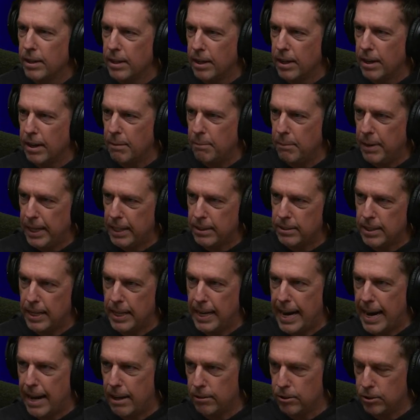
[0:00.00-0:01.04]
uh, makes the
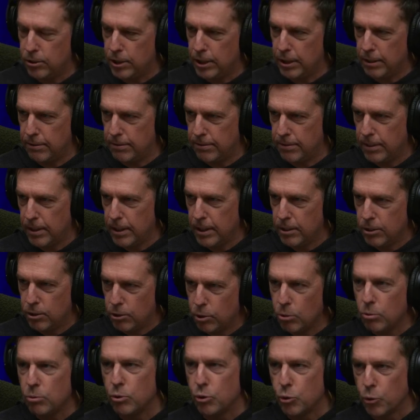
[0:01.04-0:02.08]
analogy of
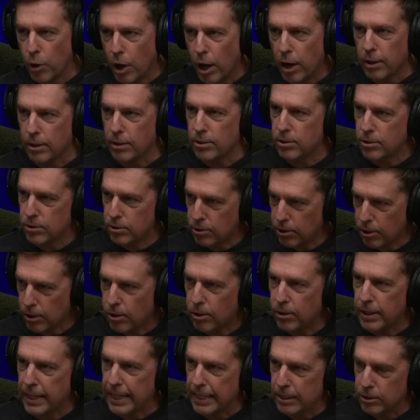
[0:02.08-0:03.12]
two drunks
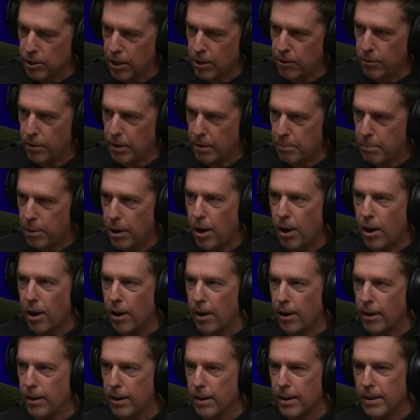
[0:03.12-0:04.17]
circling each other in a
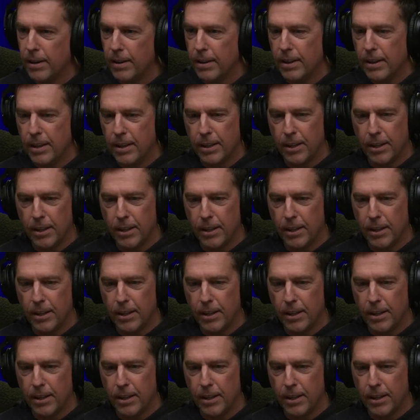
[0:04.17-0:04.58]
bar, mm-hmm.